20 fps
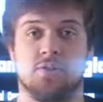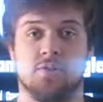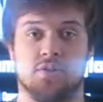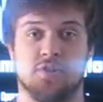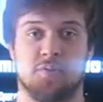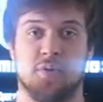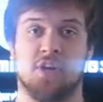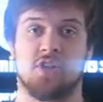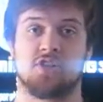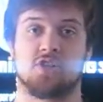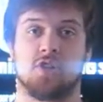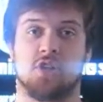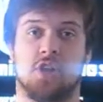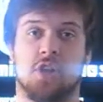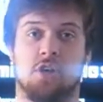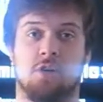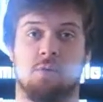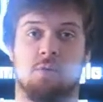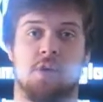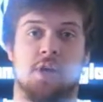2 special
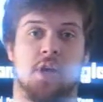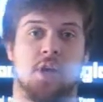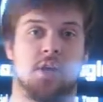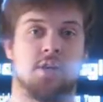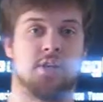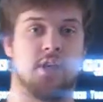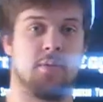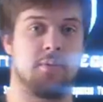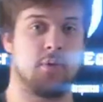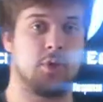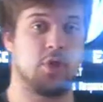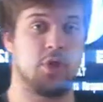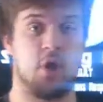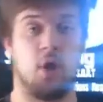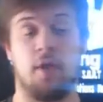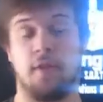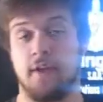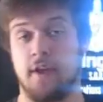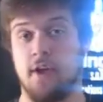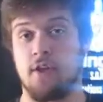that we debuted and
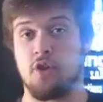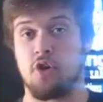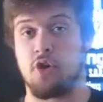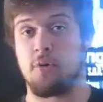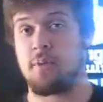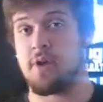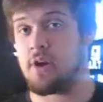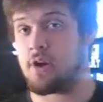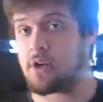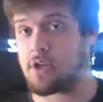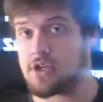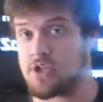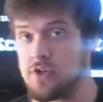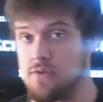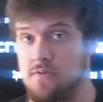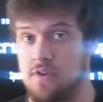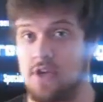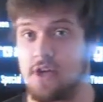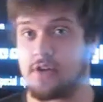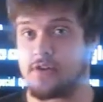all the other Amerkia 2
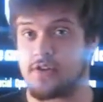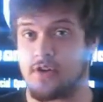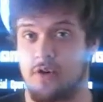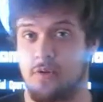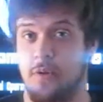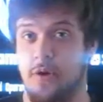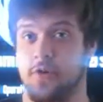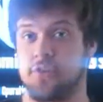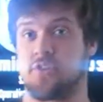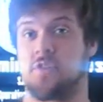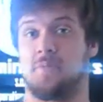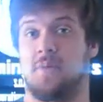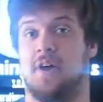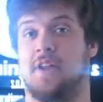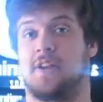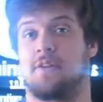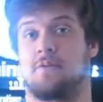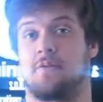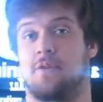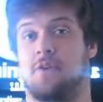videos that are posted by
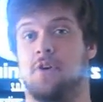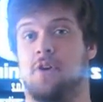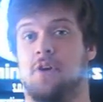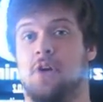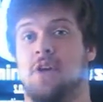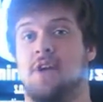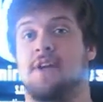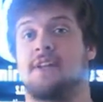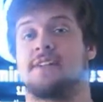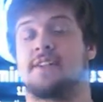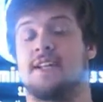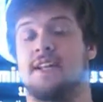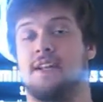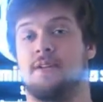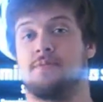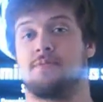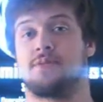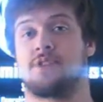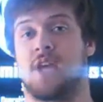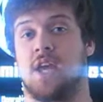different
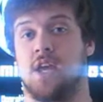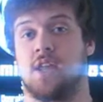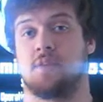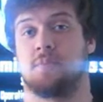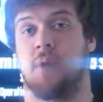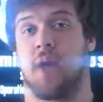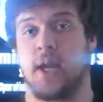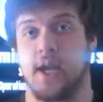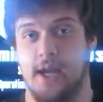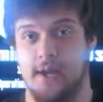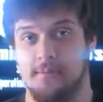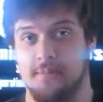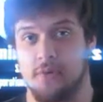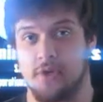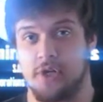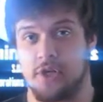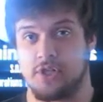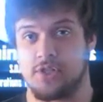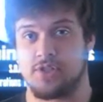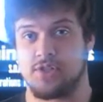teams and Mind Game
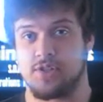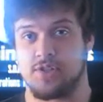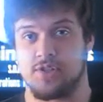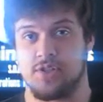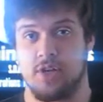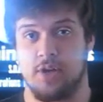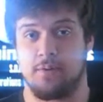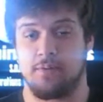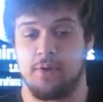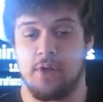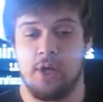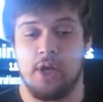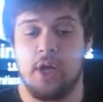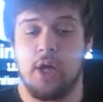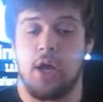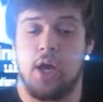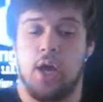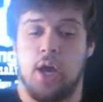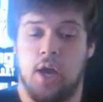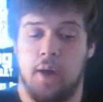Productions itself,
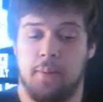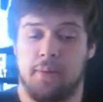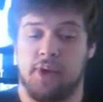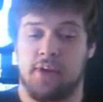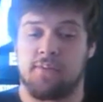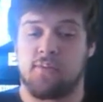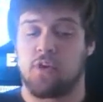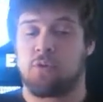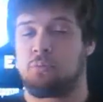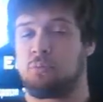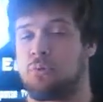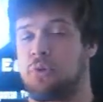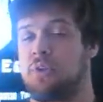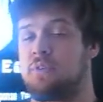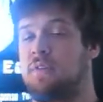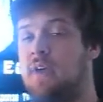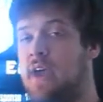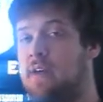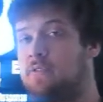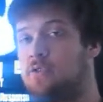I'm going to give you a
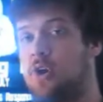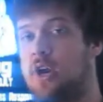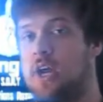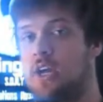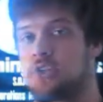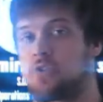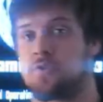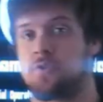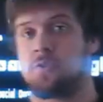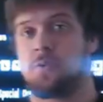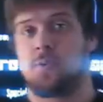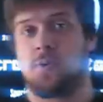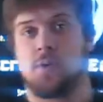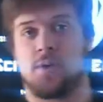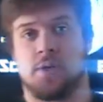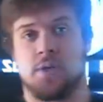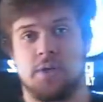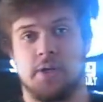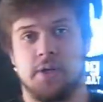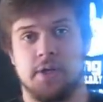brief after-action
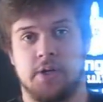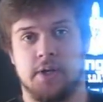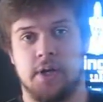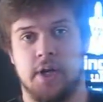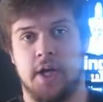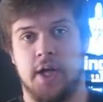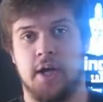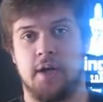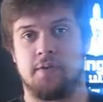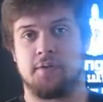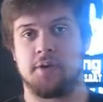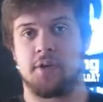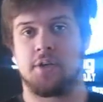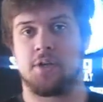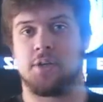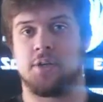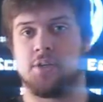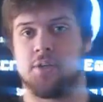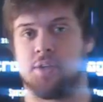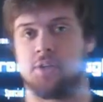report of
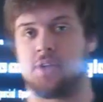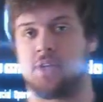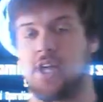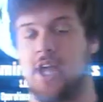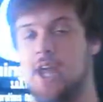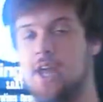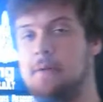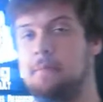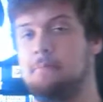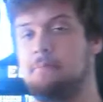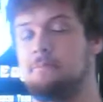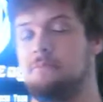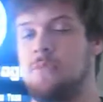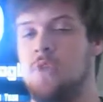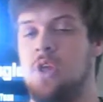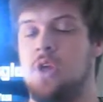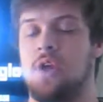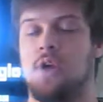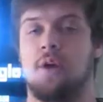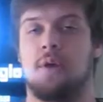the game.
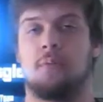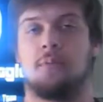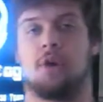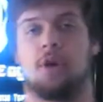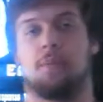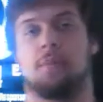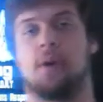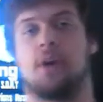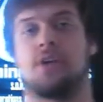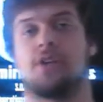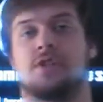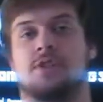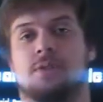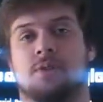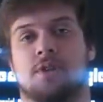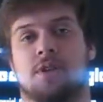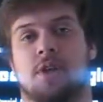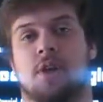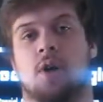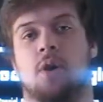Pretty much
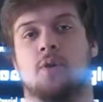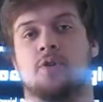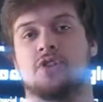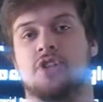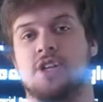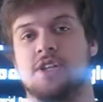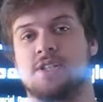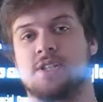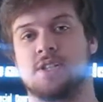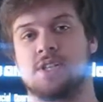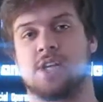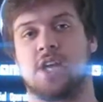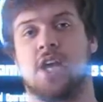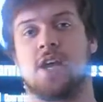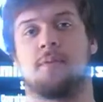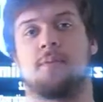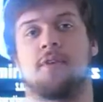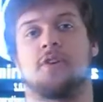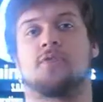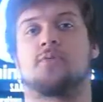the whole gist of the
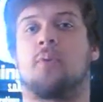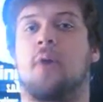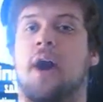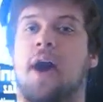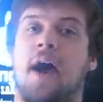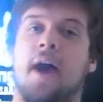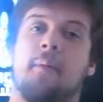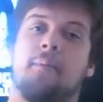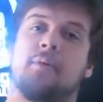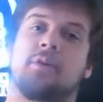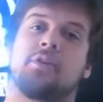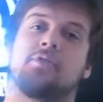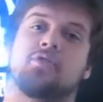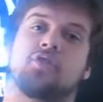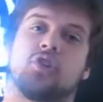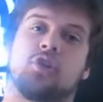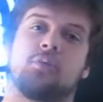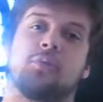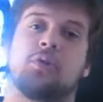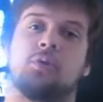game is what happened if
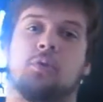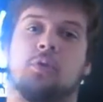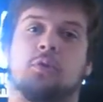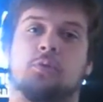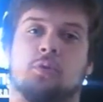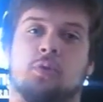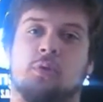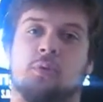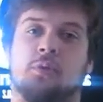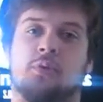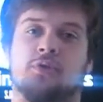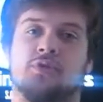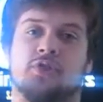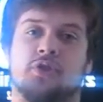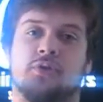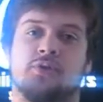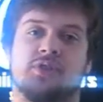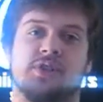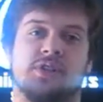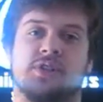Germany won World War
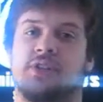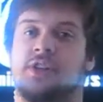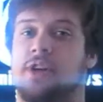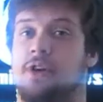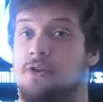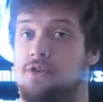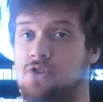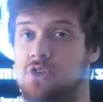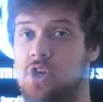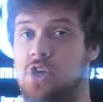II 60 years